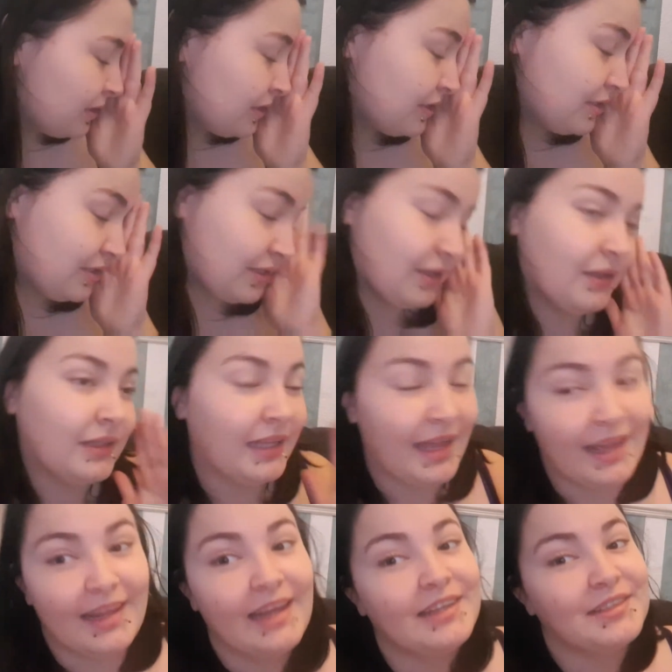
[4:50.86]
So
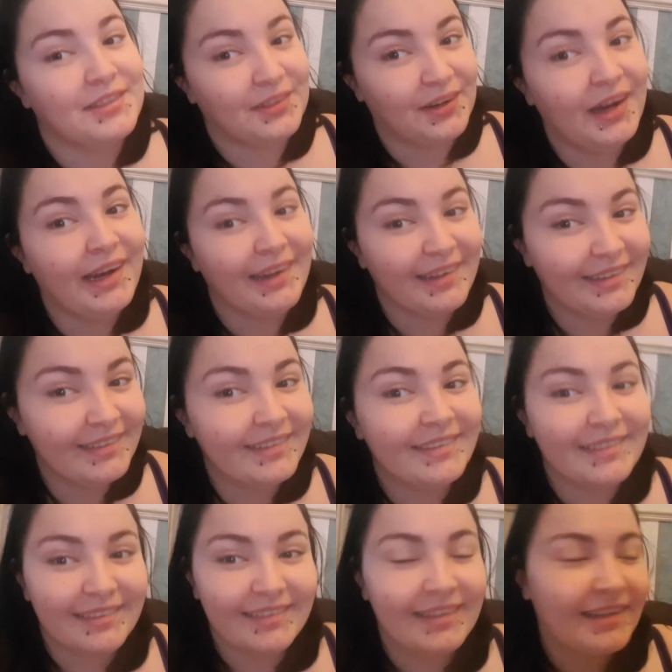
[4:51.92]
yeah, that's great.
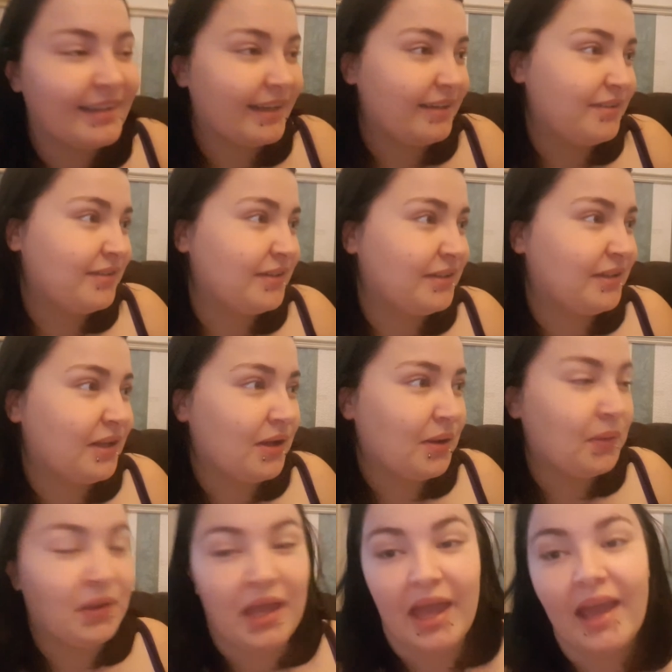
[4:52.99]
I feel
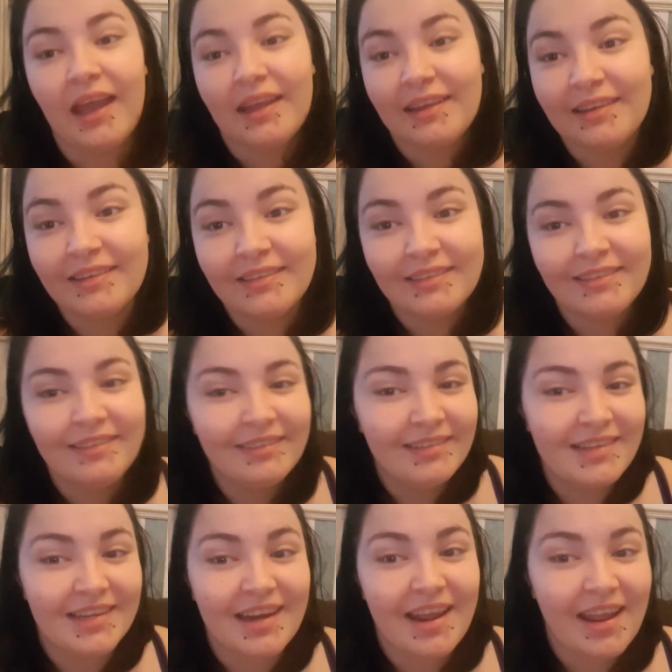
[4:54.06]
okay
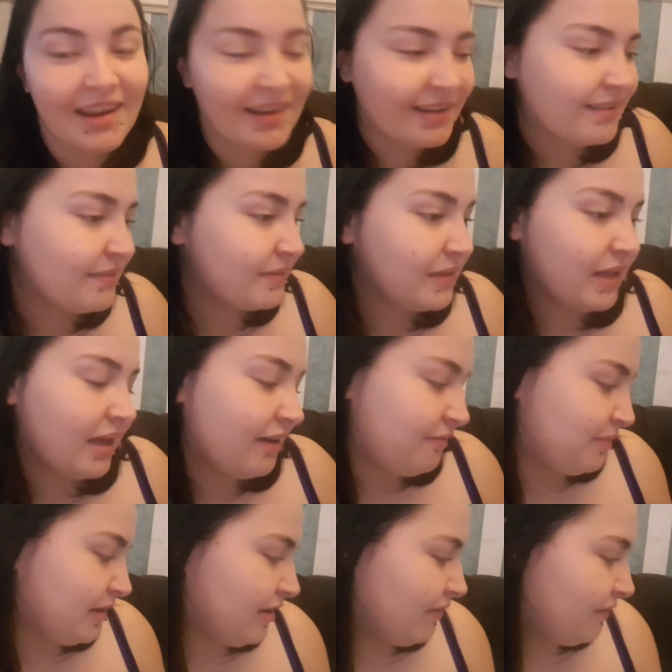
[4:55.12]
today. I've
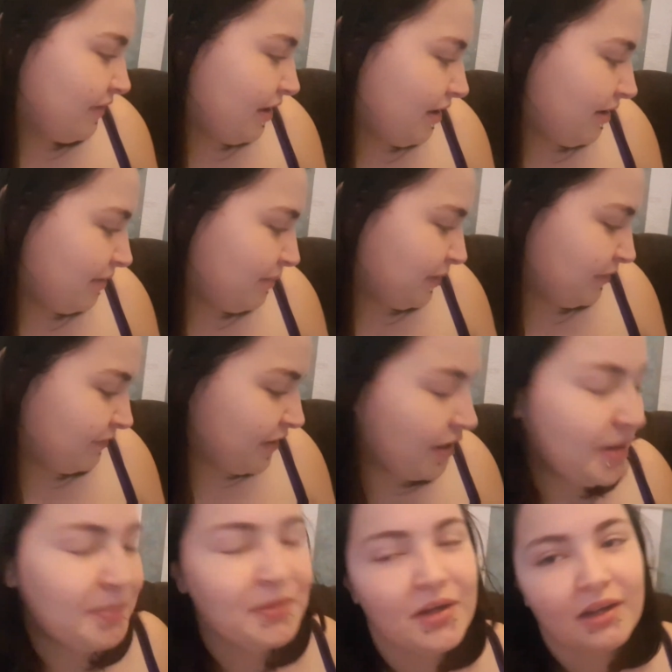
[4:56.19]
been
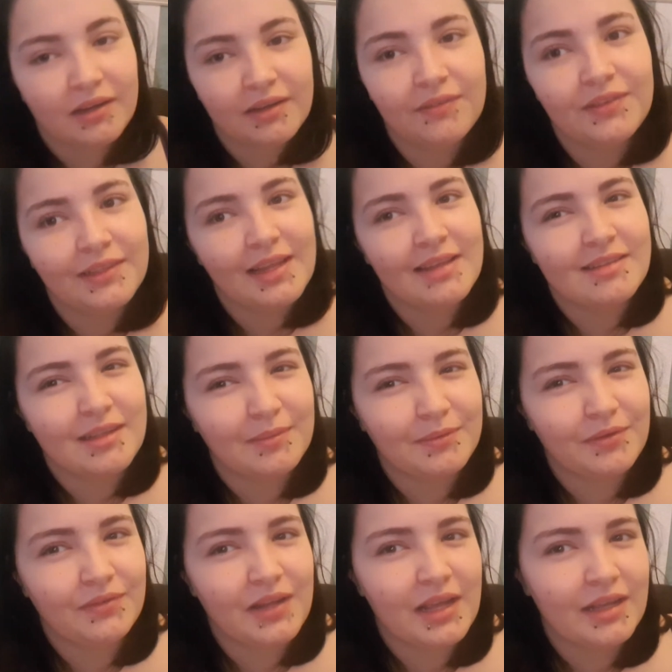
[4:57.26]
very productive the last couple
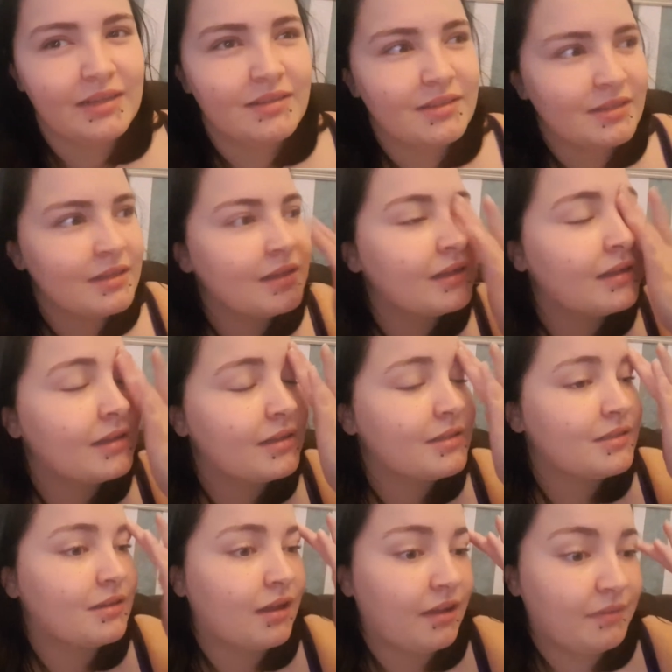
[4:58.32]
of days.
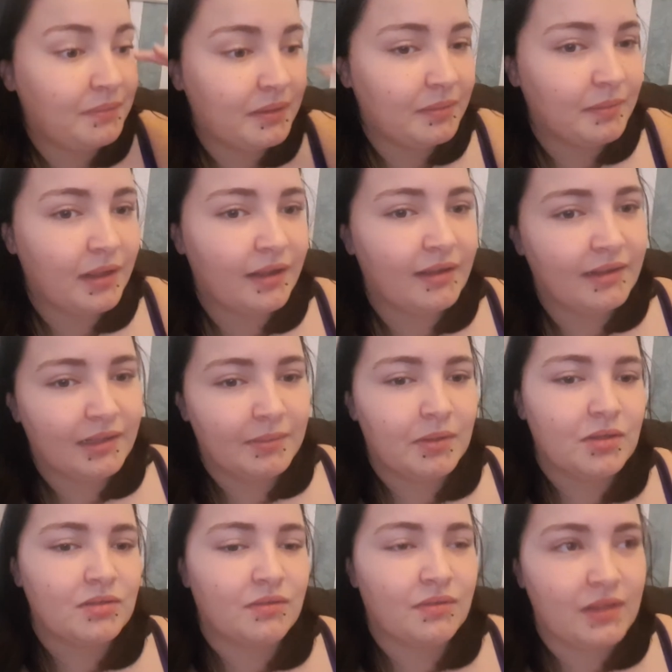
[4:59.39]
So I've been making the
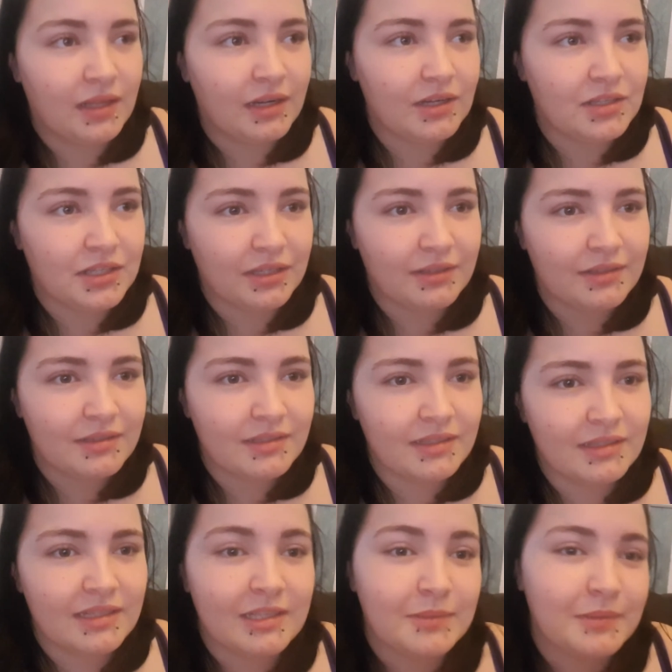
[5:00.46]
most of the energy since
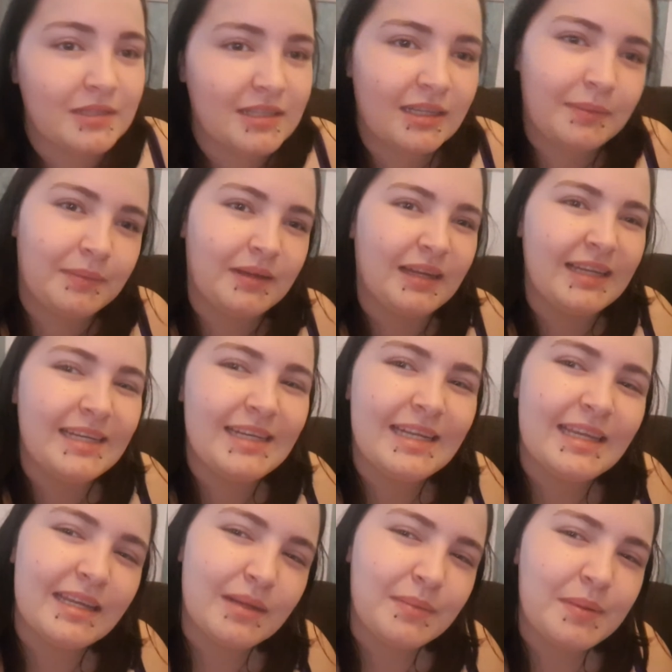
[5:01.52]
he's been sleeping a
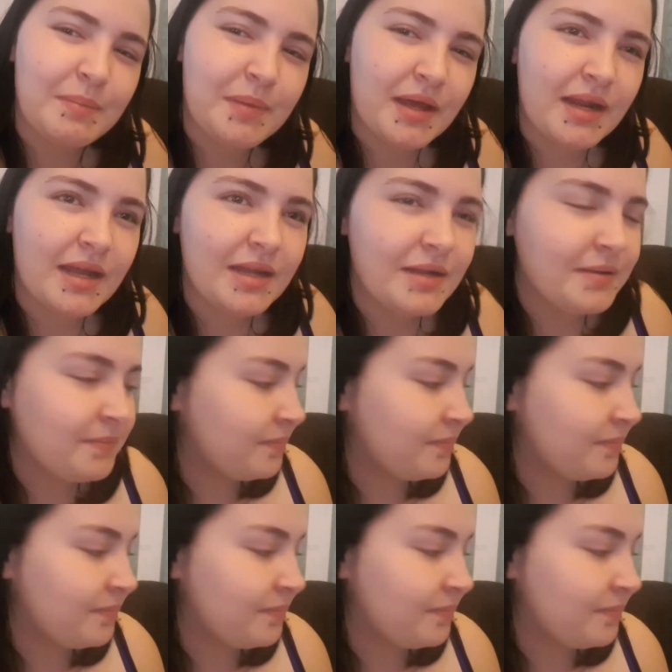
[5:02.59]
little bit better.